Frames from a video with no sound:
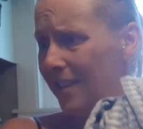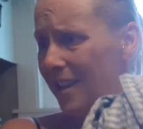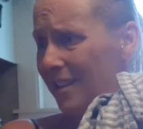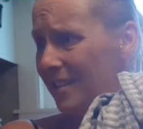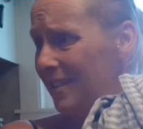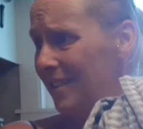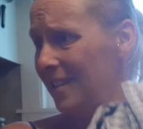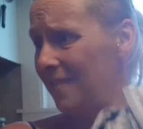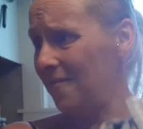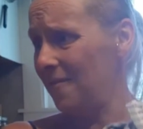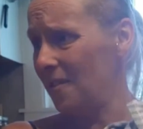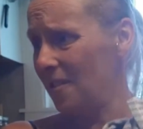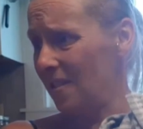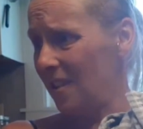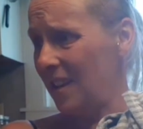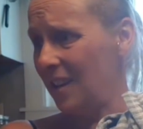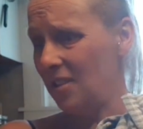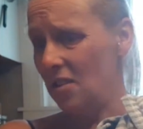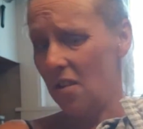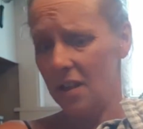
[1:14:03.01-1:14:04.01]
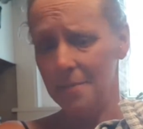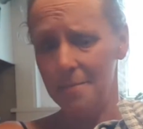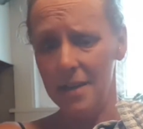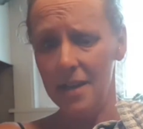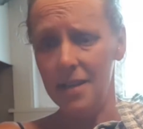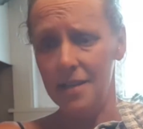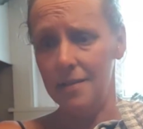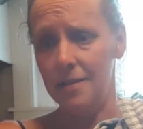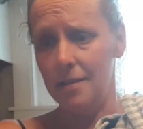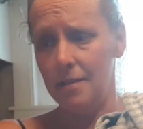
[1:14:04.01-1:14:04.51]
That's in for like 9
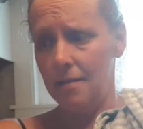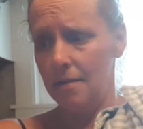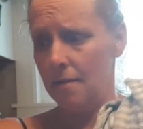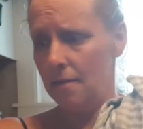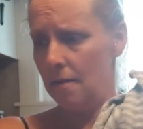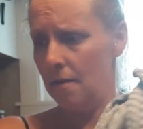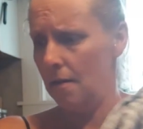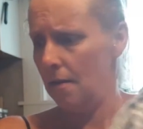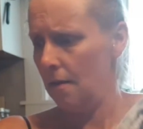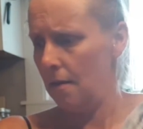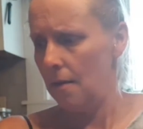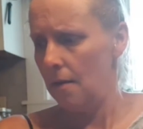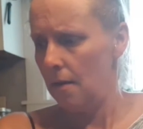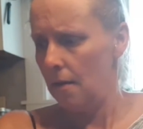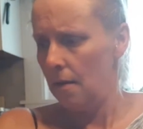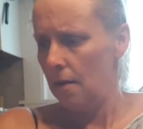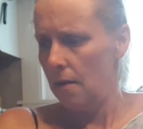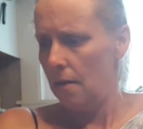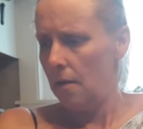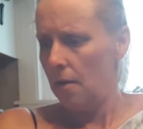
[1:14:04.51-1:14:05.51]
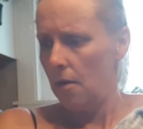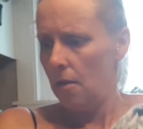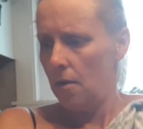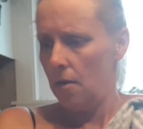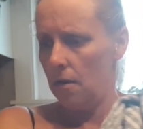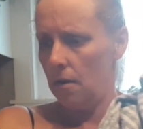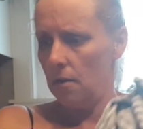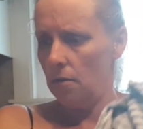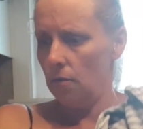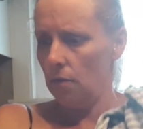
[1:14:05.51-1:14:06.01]
minutes.
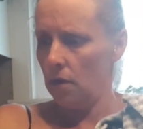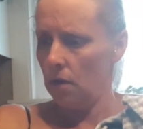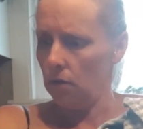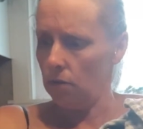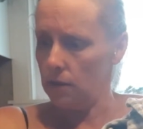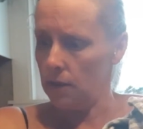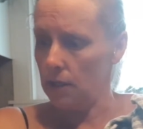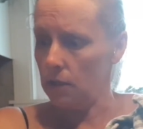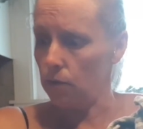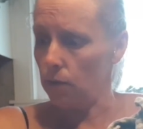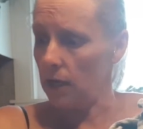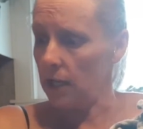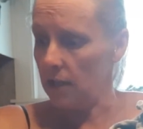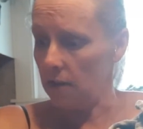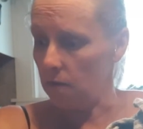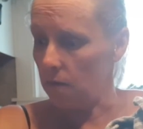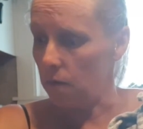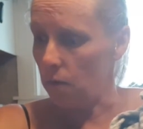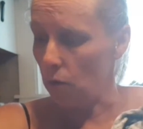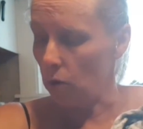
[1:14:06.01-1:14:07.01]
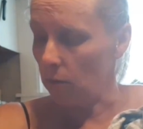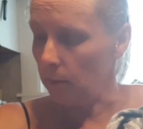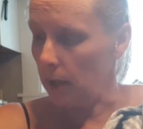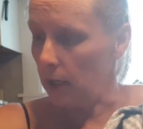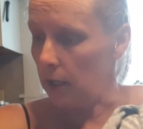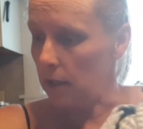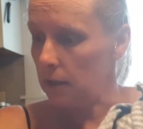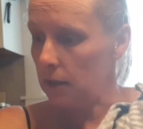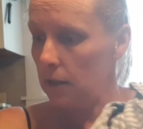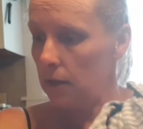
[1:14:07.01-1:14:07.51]
I don't know. It says ready in 4
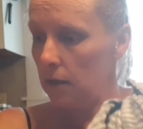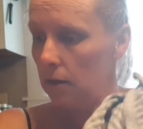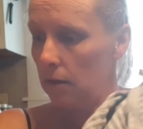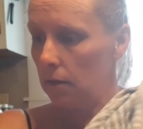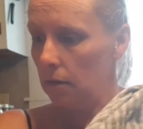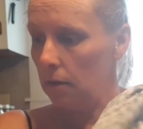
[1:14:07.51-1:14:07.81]
minutes.